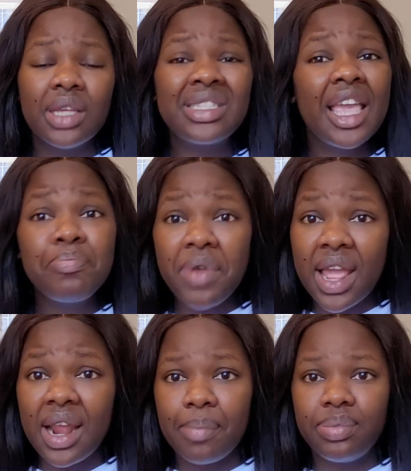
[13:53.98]
stay
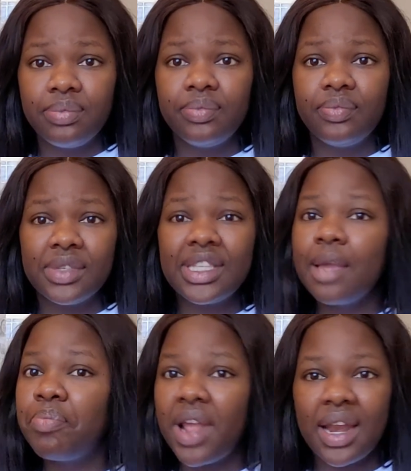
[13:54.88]
prayed up
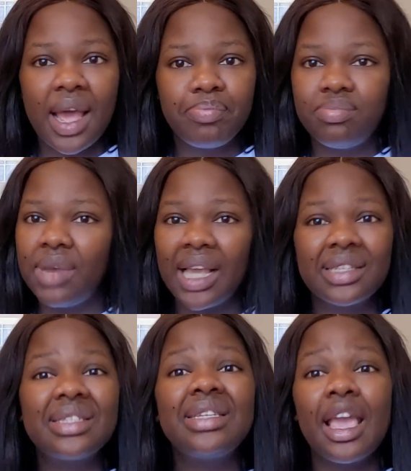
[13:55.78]
stay prayed up
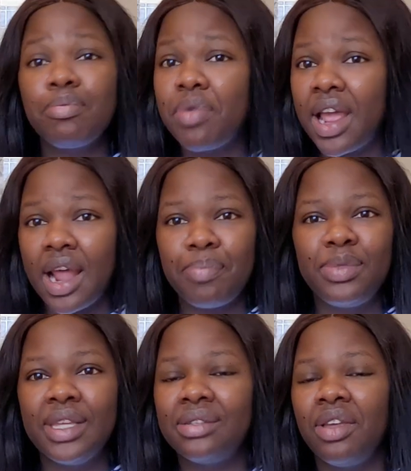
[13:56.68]
like stay prayed up
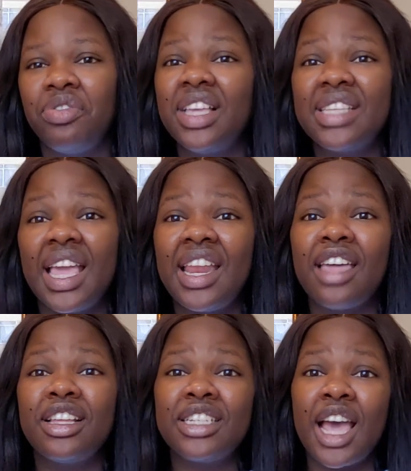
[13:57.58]
if there's any
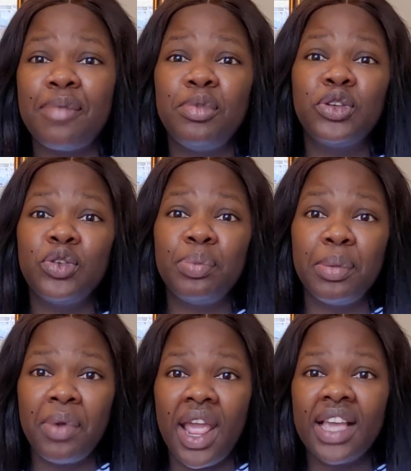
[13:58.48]
other time you should
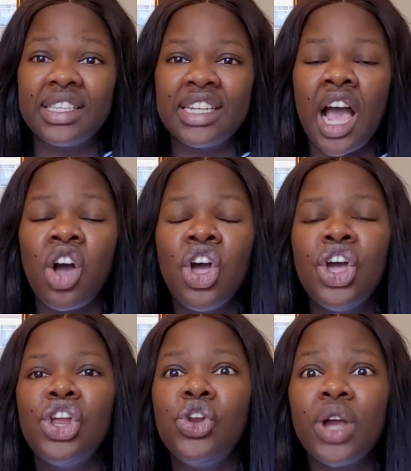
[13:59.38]
be praying it's now
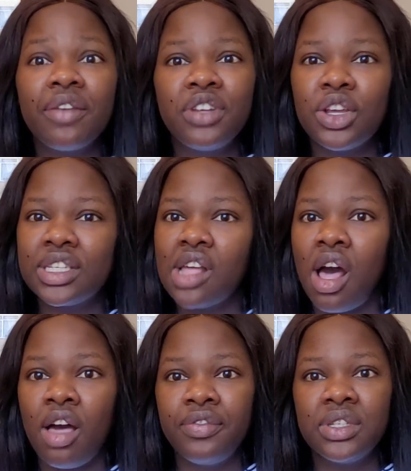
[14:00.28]
look after
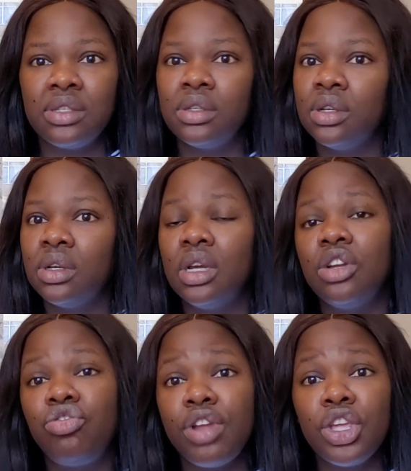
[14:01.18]
yourselves
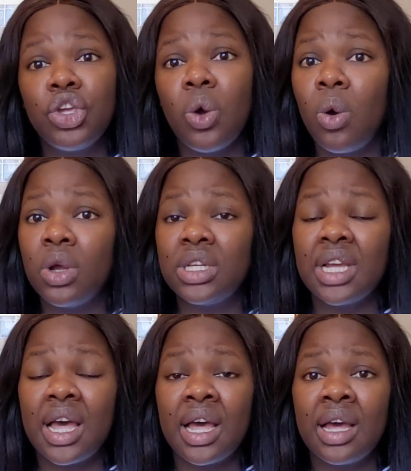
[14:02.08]
drink your
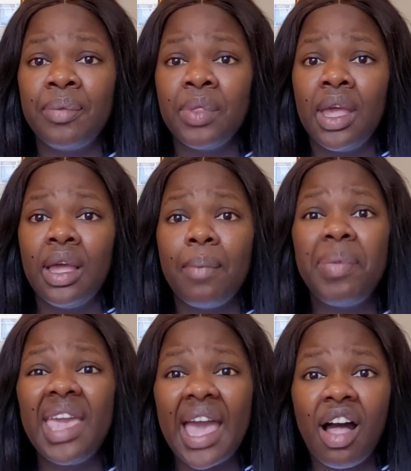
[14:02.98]
water
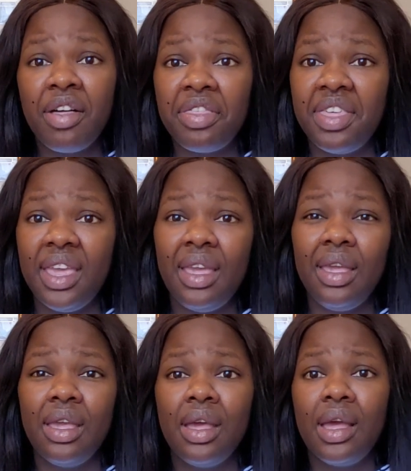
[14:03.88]
be
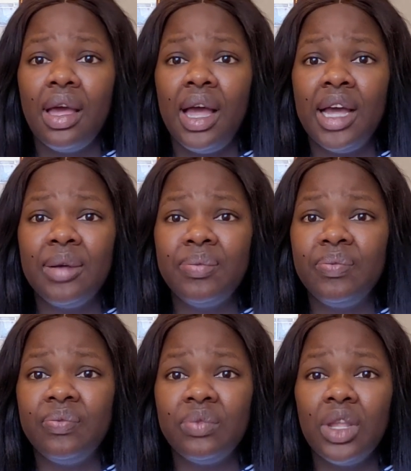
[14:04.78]
healthy
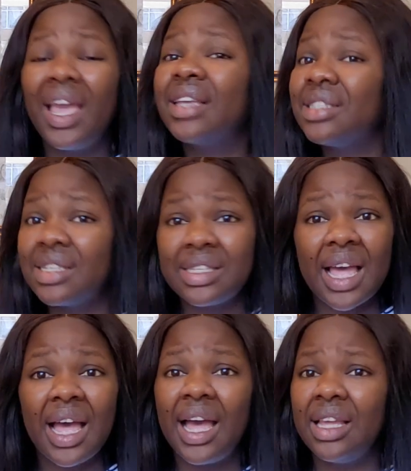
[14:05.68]
um
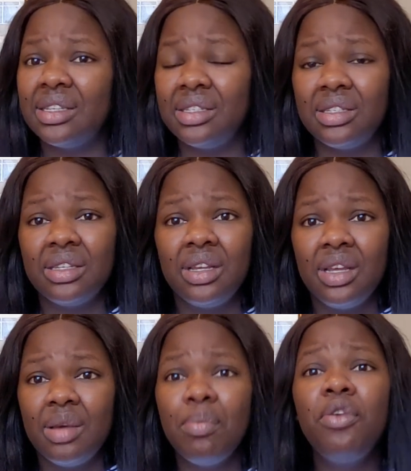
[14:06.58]
exercise
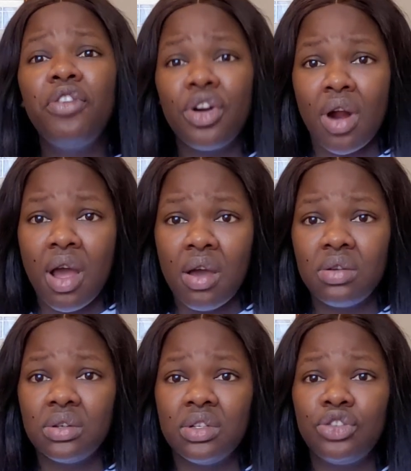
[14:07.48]
move
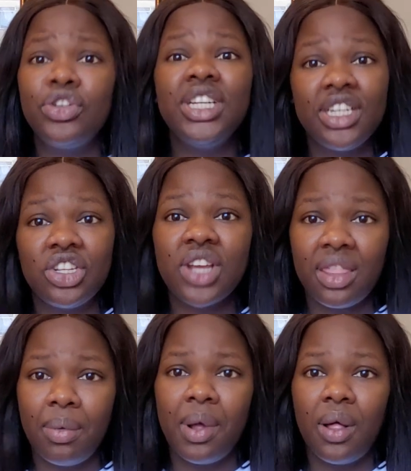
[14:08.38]
around treat each
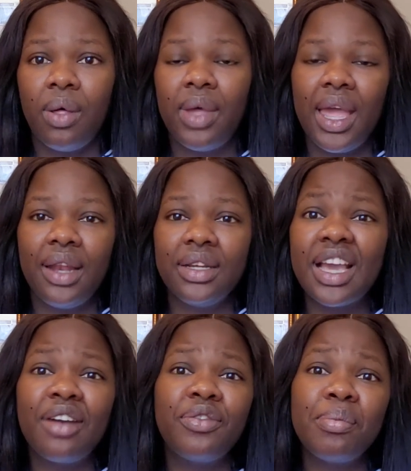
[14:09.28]
other well and
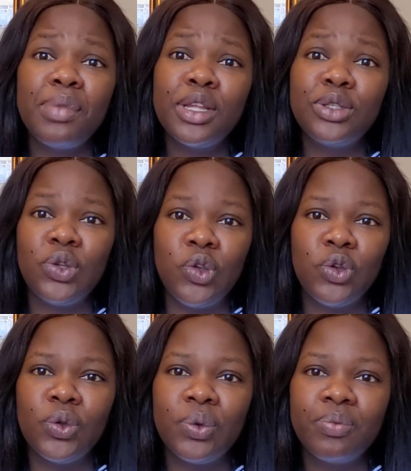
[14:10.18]
yeah from me to
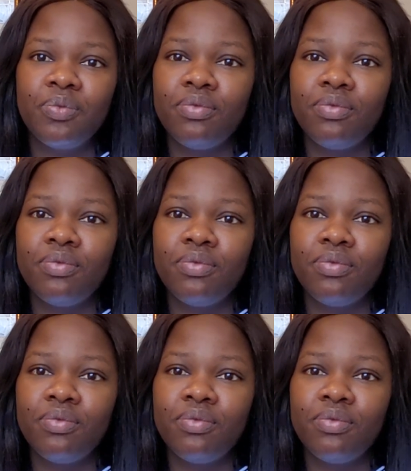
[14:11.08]
you